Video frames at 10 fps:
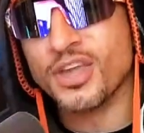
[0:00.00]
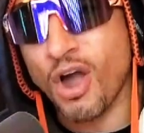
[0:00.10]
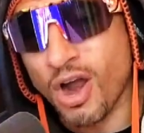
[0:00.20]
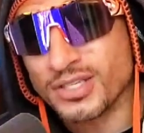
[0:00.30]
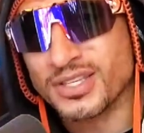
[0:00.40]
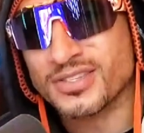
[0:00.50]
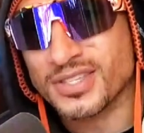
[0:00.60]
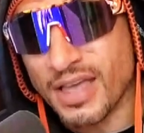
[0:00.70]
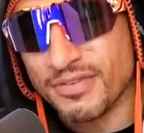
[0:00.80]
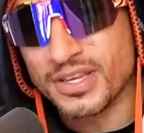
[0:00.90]
yards and
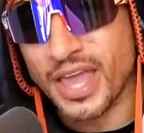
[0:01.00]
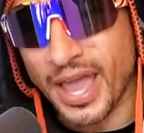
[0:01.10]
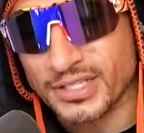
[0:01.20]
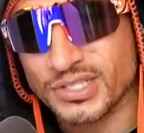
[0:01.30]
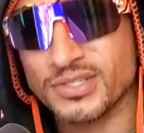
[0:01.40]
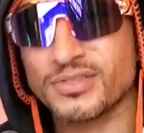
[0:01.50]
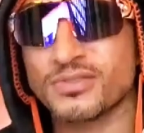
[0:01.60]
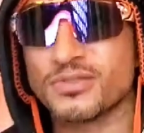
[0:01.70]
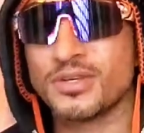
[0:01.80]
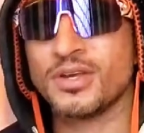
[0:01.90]
7 catches?
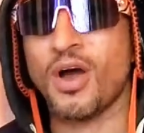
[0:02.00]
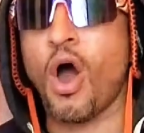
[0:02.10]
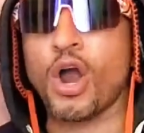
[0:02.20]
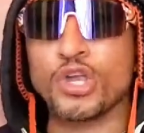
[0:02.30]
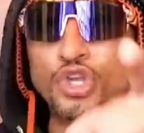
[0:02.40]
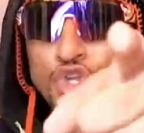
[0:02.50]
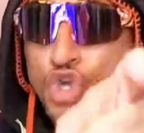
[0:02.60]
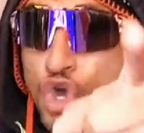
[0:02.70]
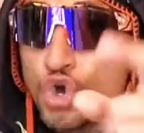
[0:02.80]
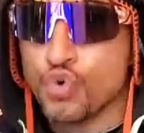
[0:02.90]
Are
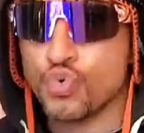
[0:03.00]
you?